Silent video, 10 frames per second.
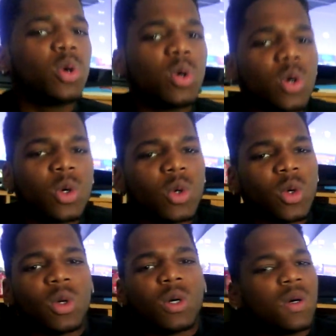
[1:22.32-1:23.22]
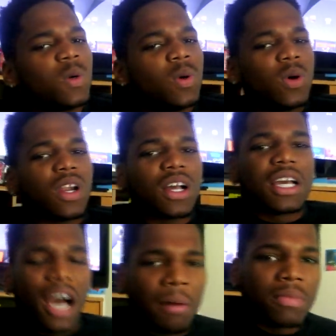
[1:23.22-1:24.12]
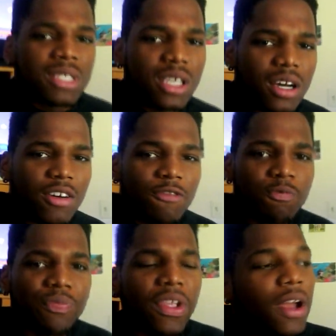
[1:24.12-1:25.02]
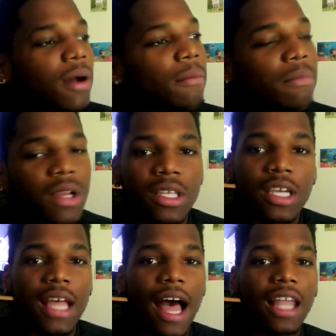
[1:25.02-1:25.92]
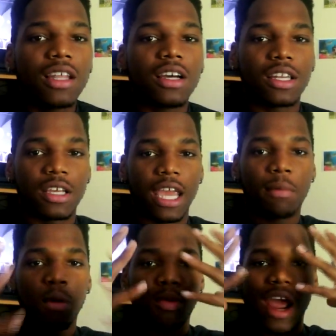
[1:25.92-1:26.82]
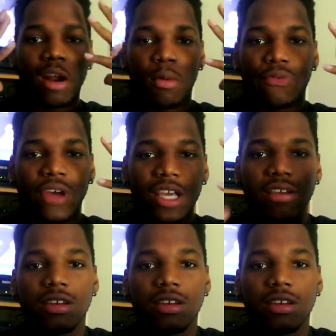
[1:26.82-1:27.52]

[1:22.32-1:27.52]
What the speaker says: I done cut myself. Just how I look. The camera bright on my face?